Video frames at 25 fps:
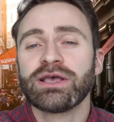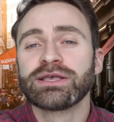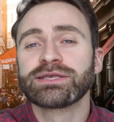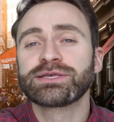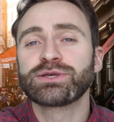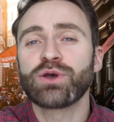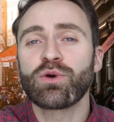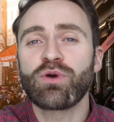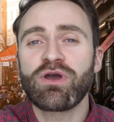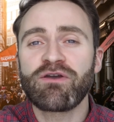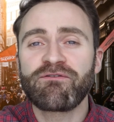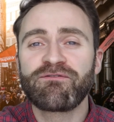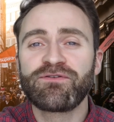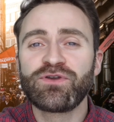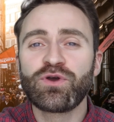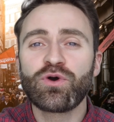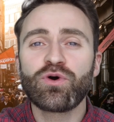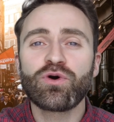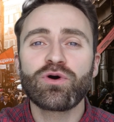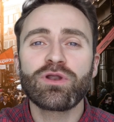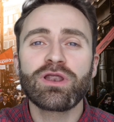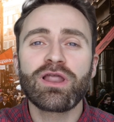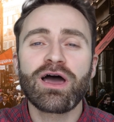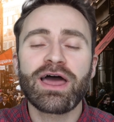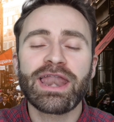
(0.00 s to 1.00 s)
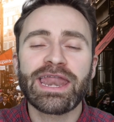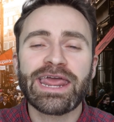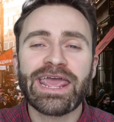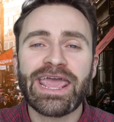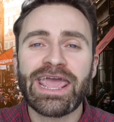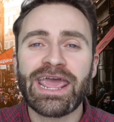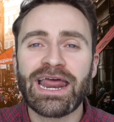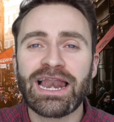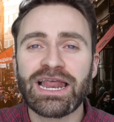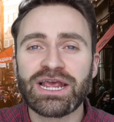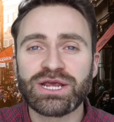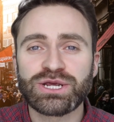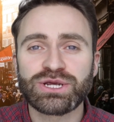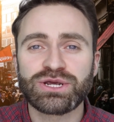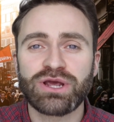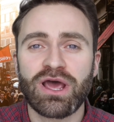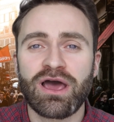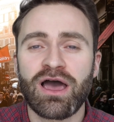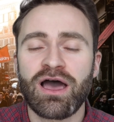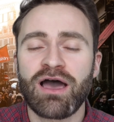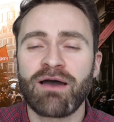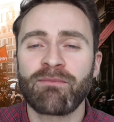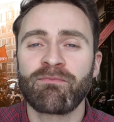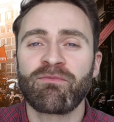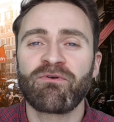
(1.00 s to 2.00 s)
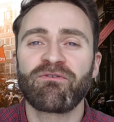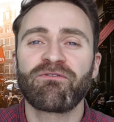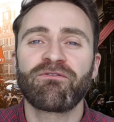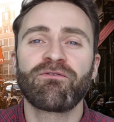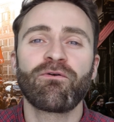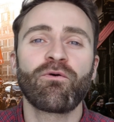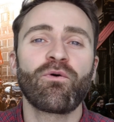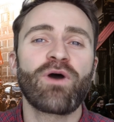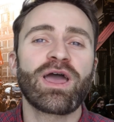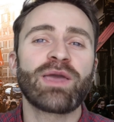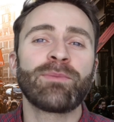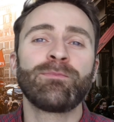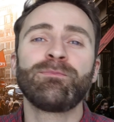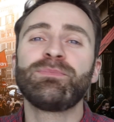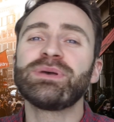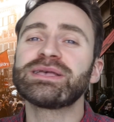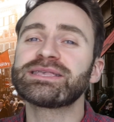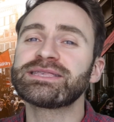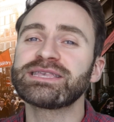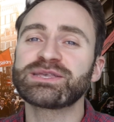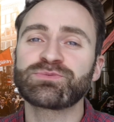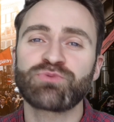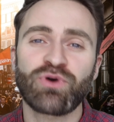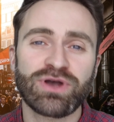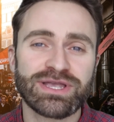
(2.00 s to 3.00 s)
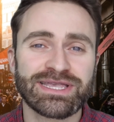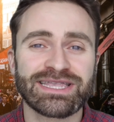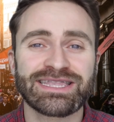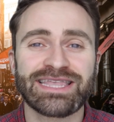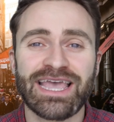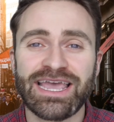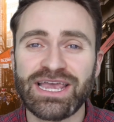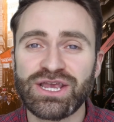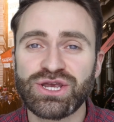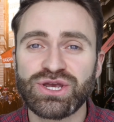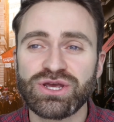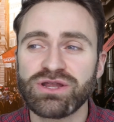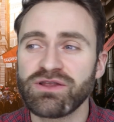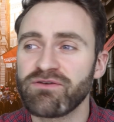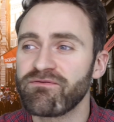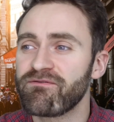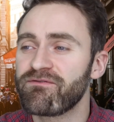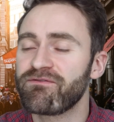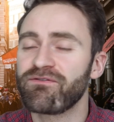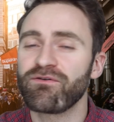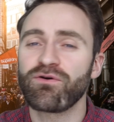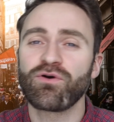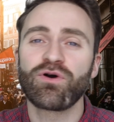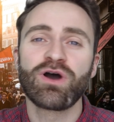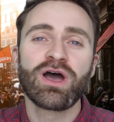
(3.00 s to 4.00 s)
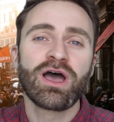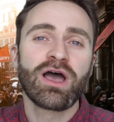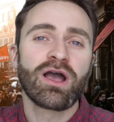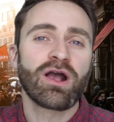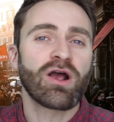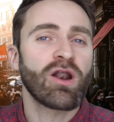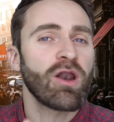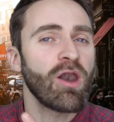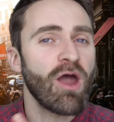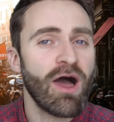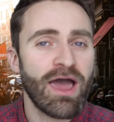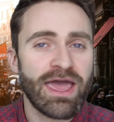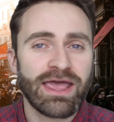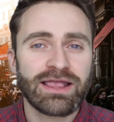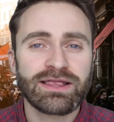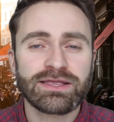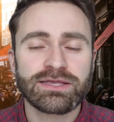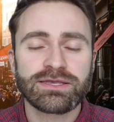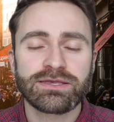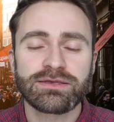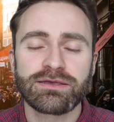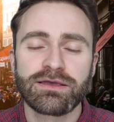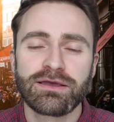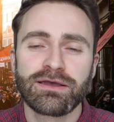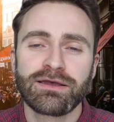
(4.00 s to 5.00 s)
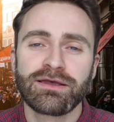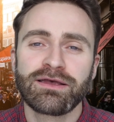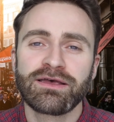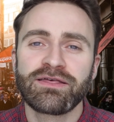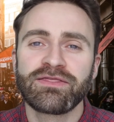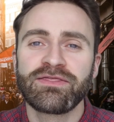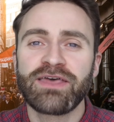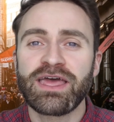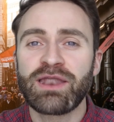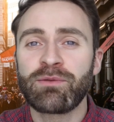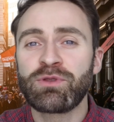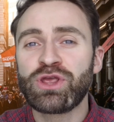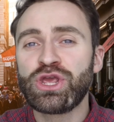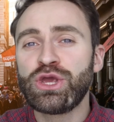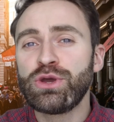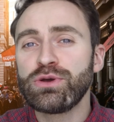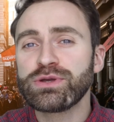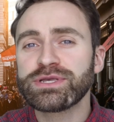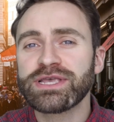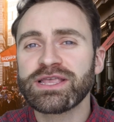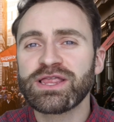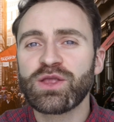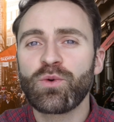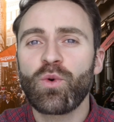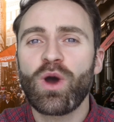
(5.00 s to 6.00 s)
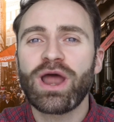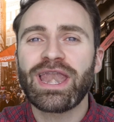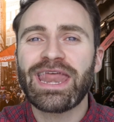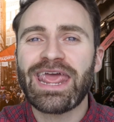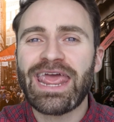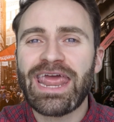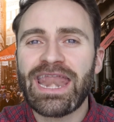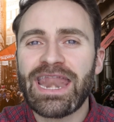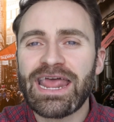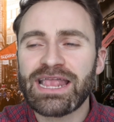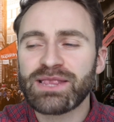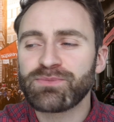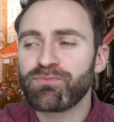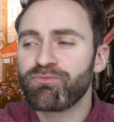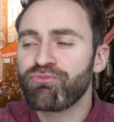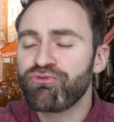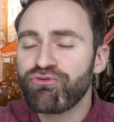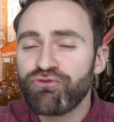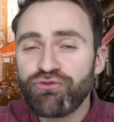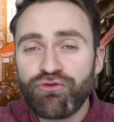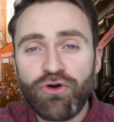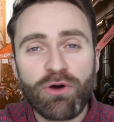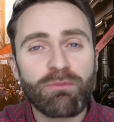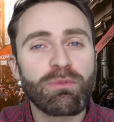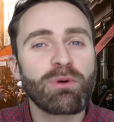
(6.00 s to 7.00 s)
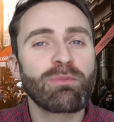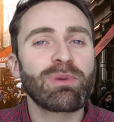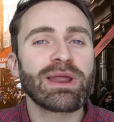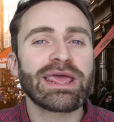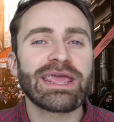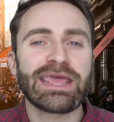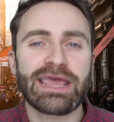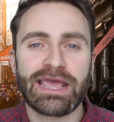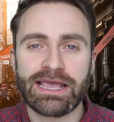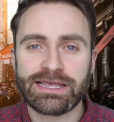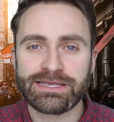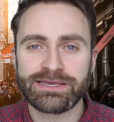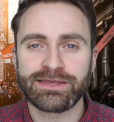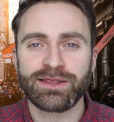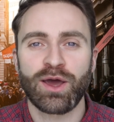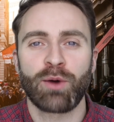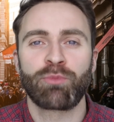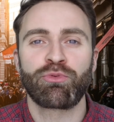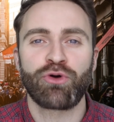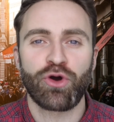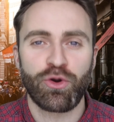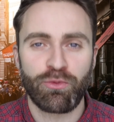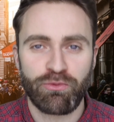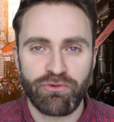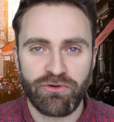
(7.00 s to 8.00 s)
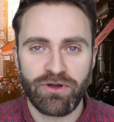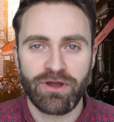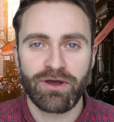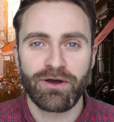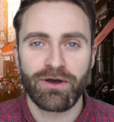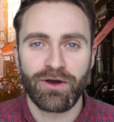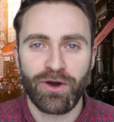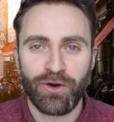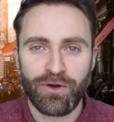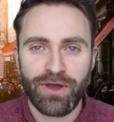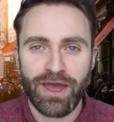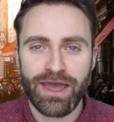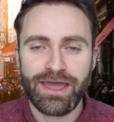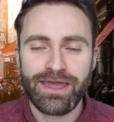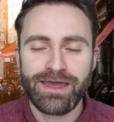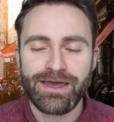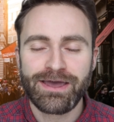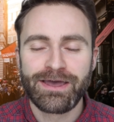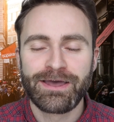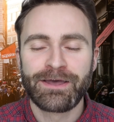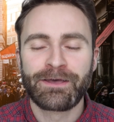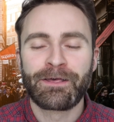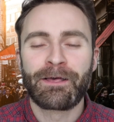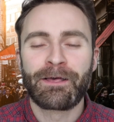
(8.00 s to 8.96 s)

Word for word: So if you're learning English um, for a business presentation and for clients, then using the word in it probably isn't appropriate, okay?